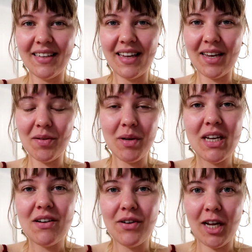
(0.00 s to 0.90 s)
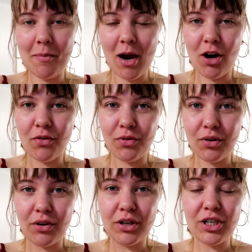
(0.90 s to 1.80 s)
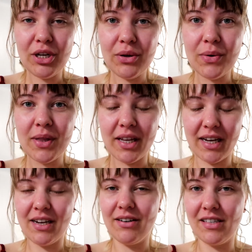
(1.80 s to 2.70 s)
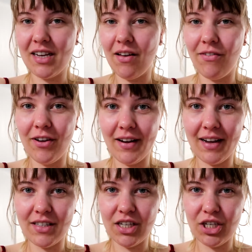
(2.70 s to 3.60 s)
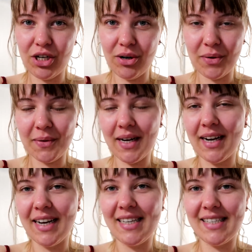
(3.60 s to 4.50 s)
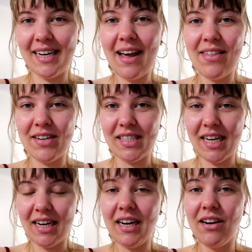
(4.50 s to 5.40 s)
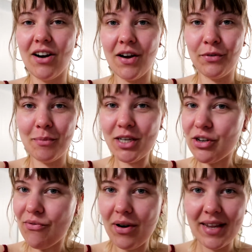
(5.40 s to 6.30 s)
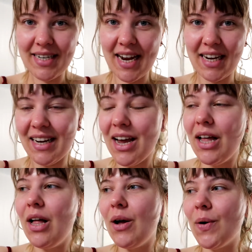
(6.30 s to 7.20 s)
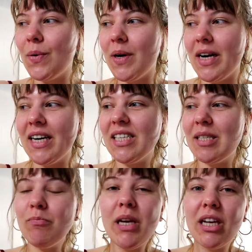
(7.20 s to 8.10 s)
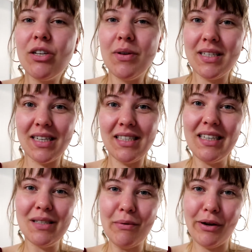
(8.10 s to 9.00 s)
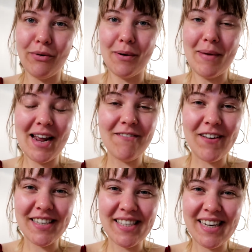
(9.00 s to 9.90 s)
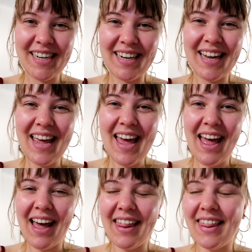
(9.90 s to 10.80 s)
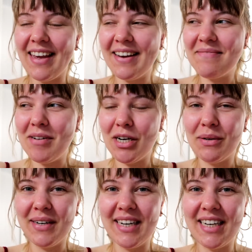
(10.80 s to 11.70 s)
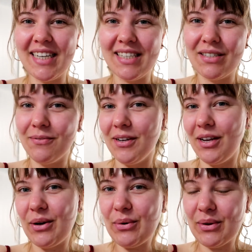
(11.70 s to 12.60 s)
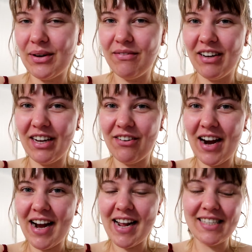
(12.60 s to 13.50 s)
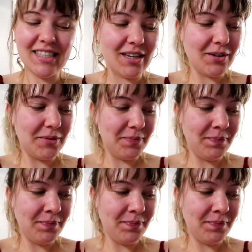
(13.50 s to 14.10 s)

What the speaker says: It can be really powerful to look at yourself and gaze into your own eyes and either say your affirmation for the day or speak into existence what you are manifesting. I think mirror work is really cool and really great, and so